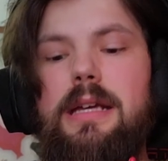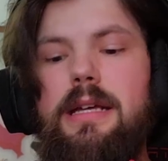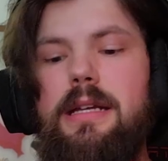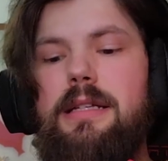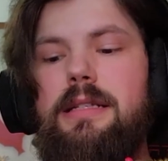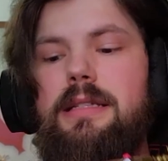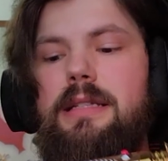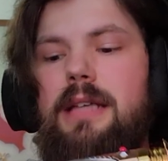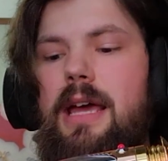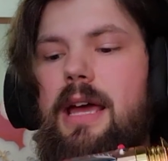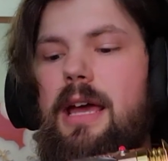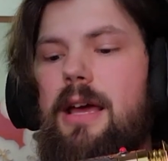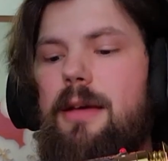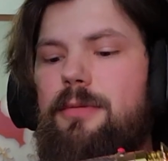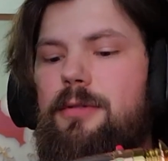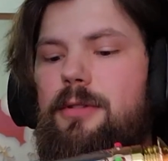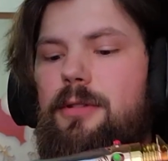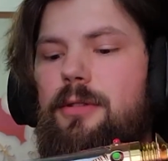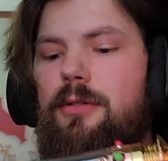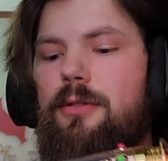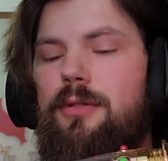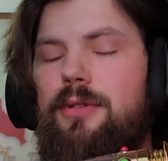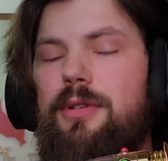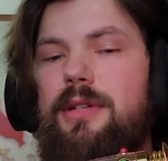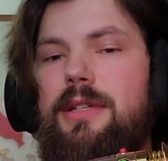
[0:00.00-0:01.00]
it is
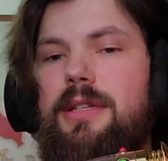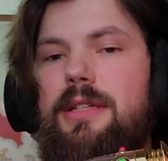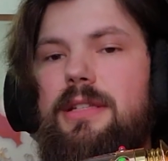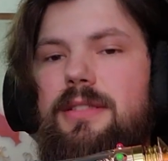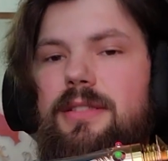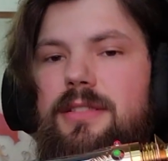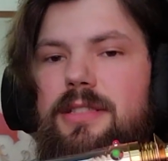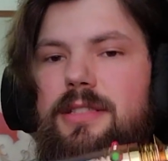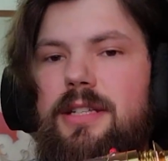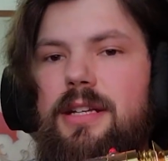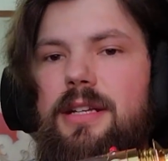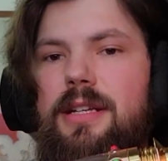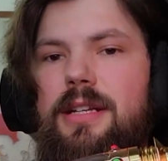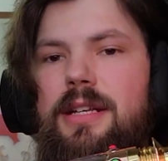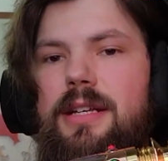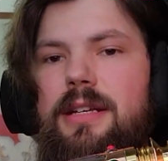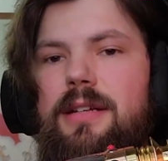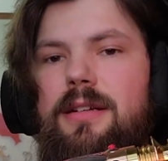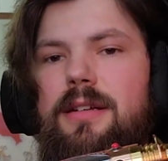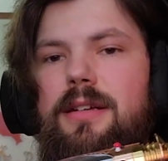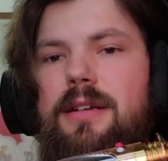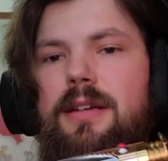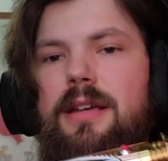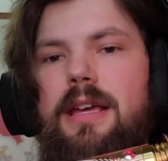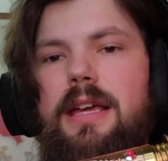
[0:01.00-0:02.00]
absolutely
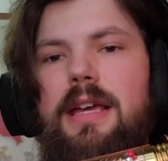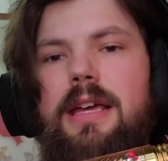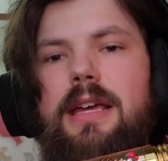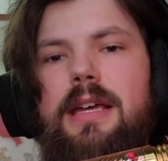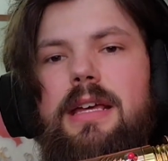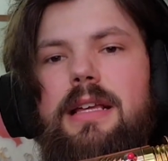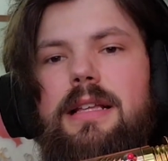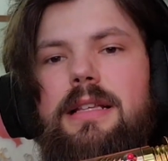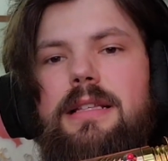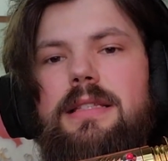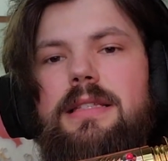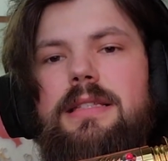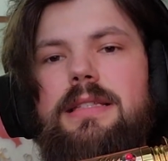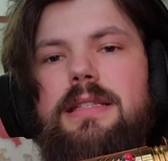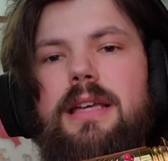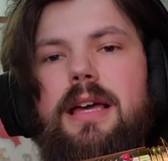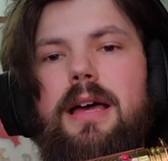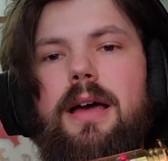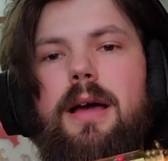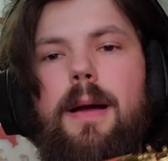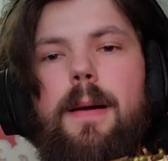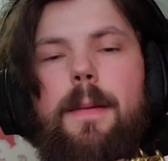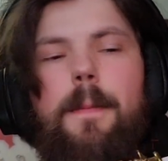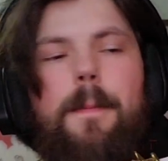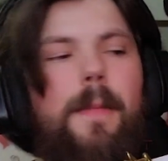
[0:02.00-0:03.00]
stunning, and
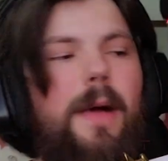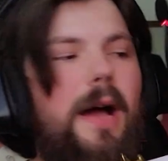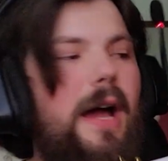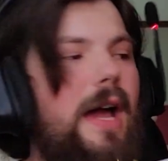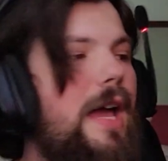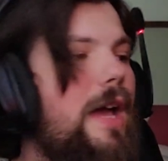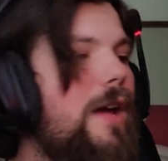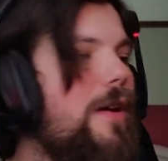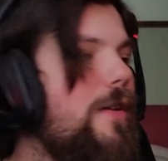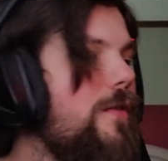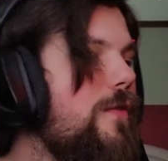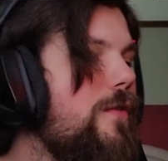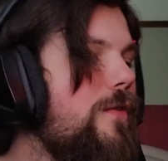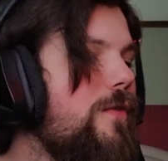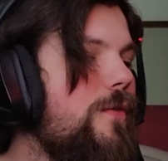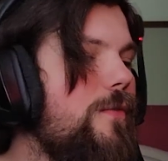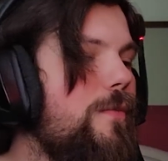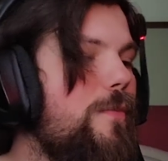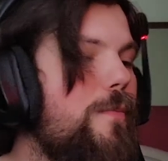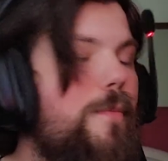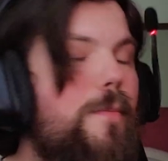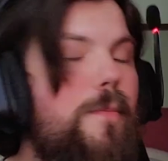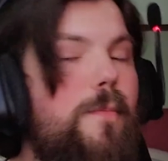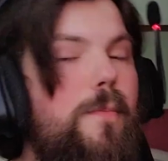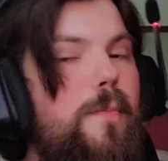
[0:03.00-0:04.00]
I have
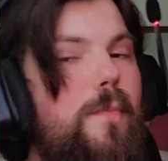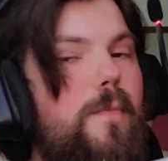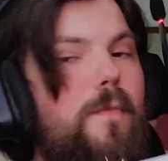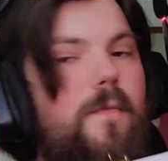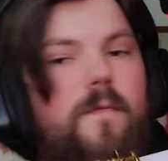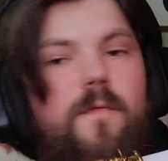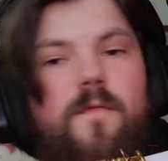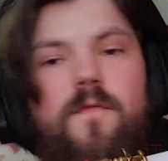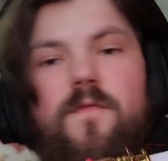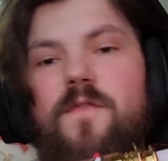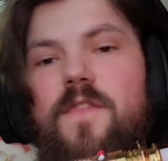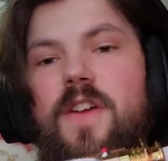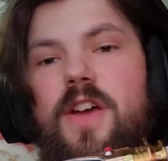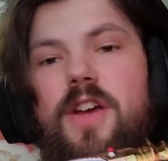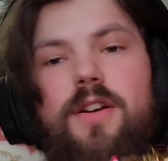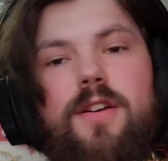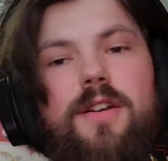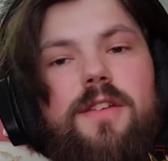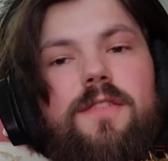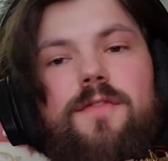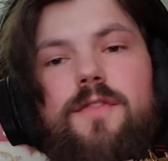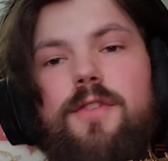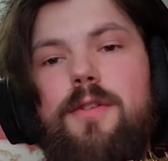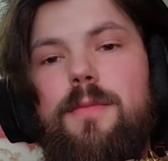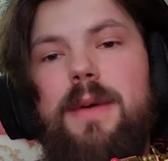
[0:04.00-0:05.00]

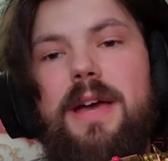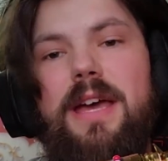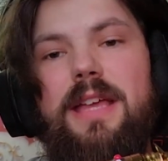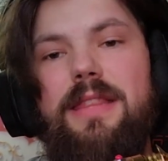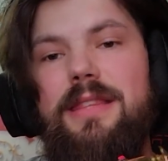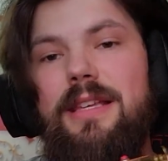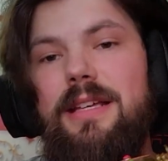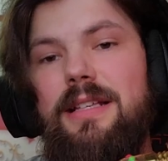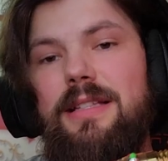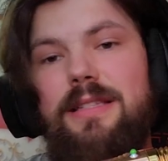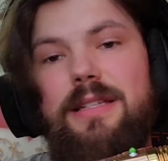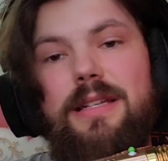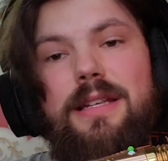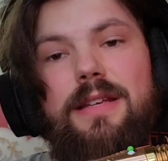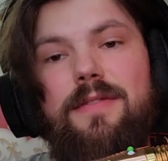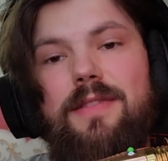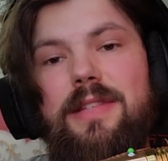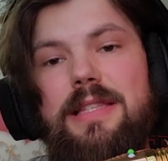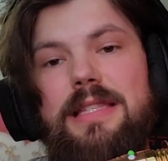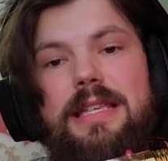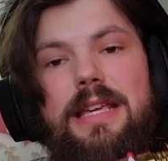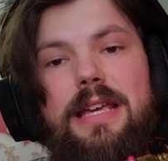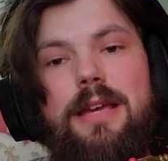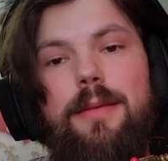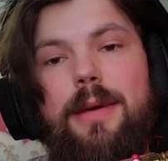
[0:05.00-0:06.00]
very few bad things to
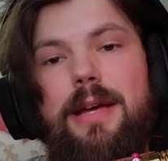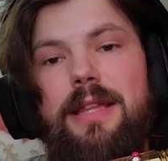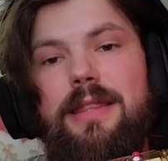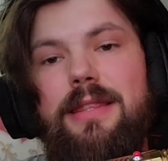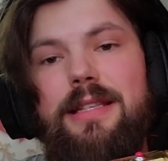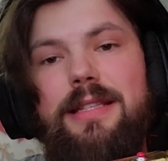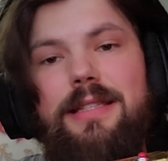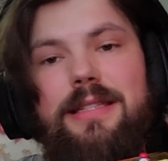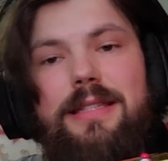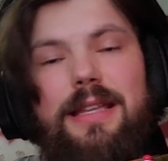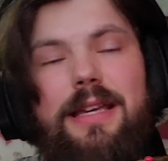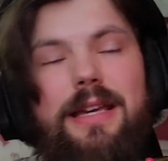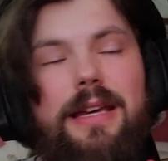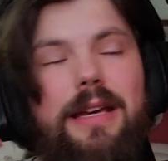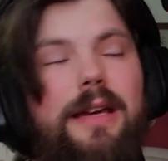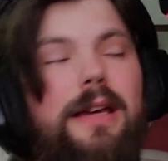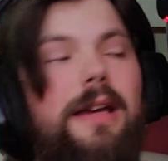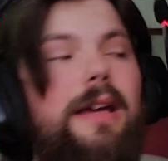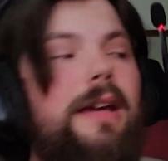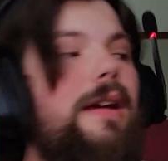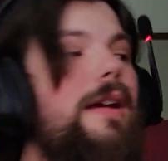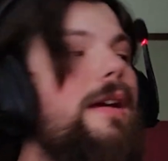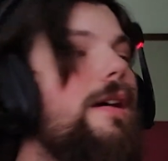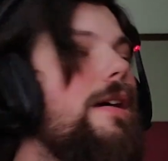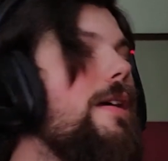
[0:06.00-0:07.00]
even say about this thing,
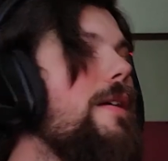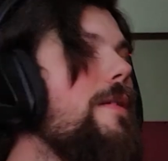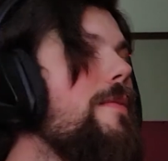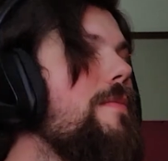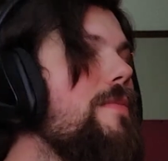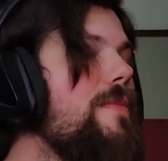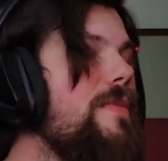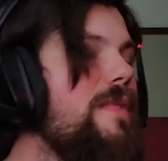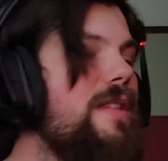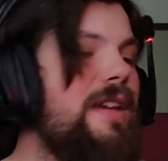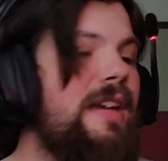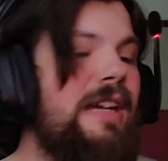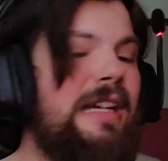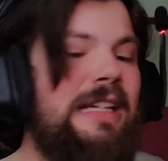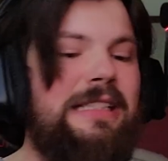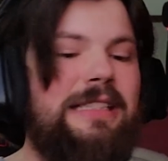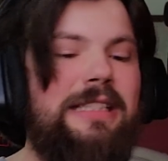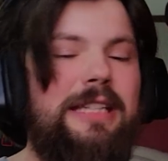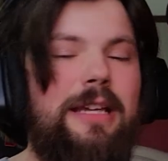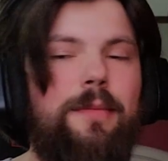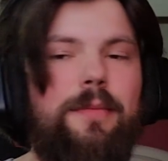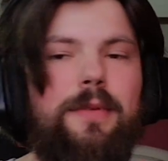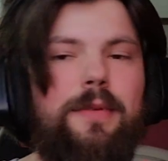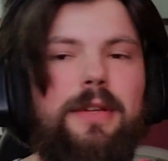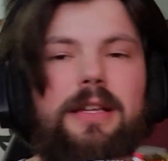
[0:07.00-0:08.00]

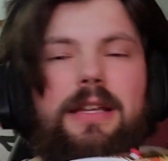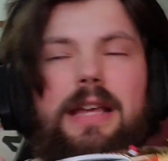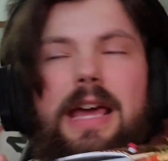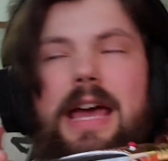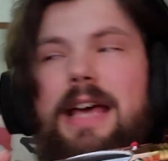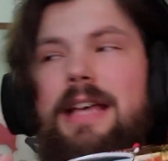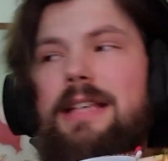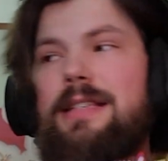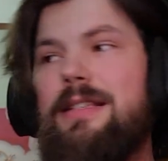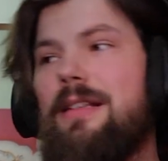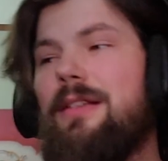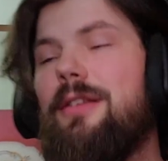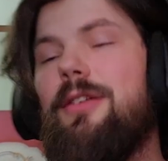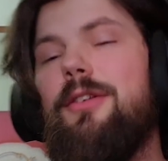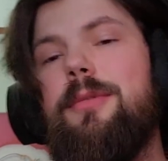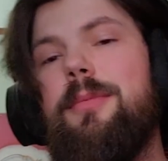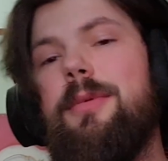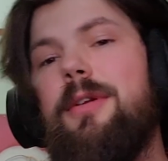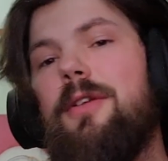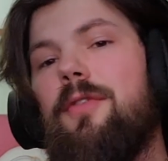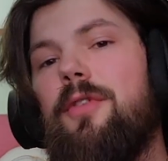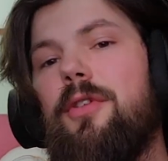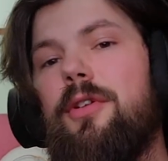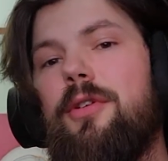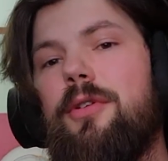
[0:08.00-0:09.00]
except it has a little
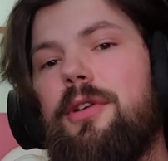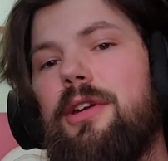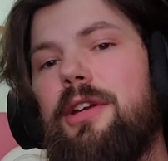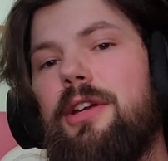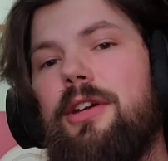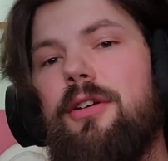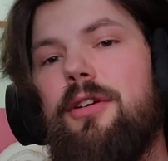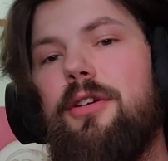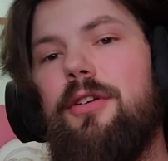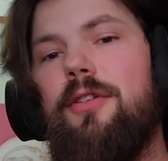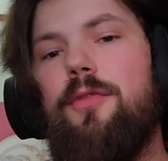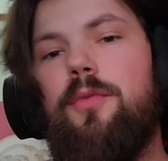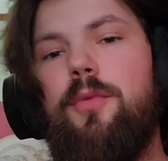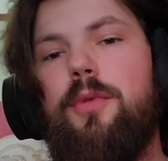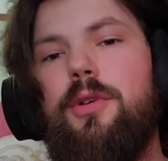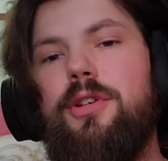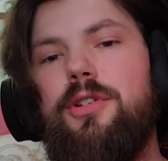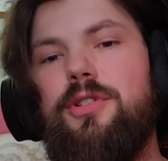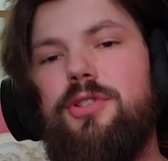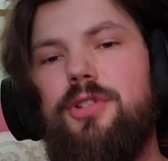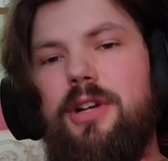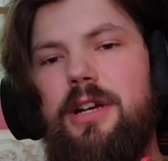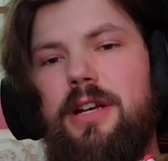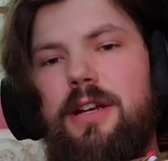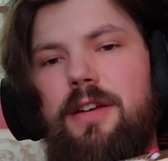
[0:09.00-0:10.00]
bit of a learning curve when
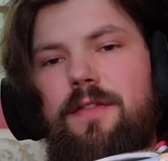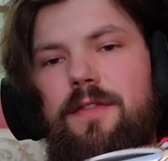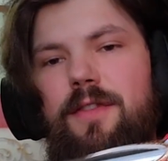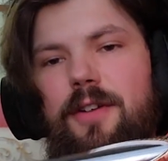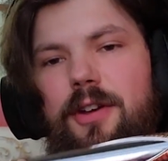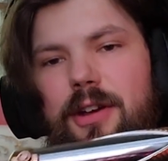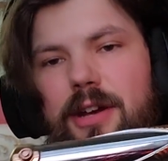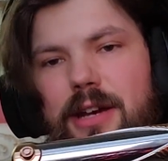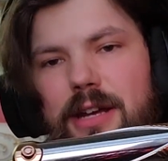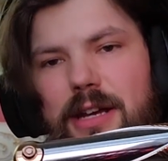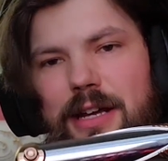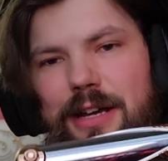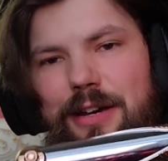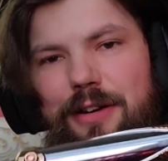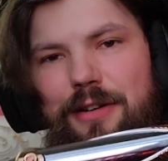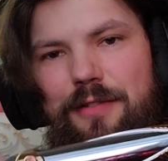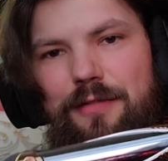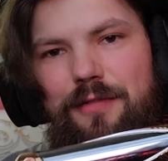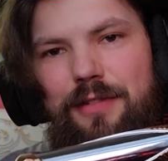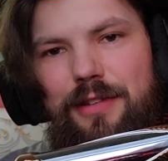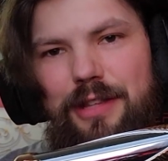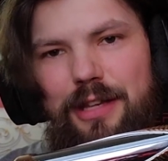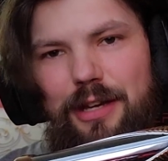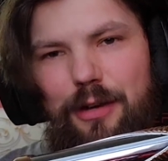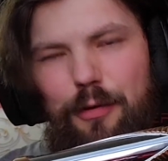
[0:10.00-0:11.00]
you're trying to figure out how
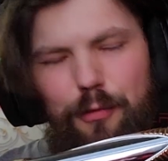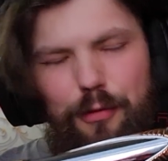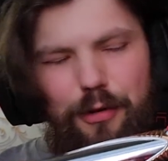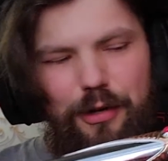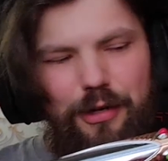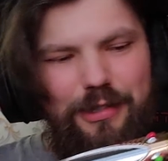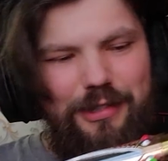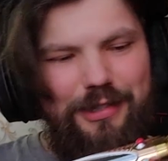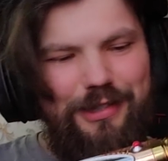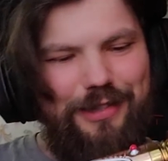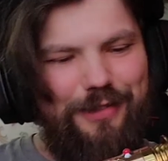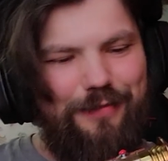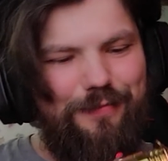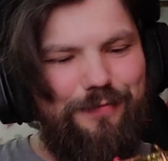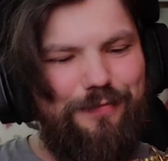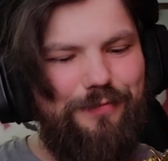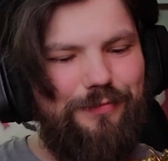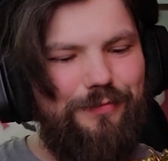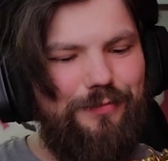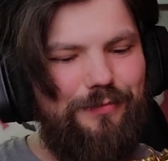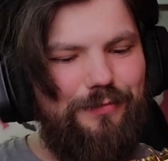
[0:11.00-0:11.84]
everything works.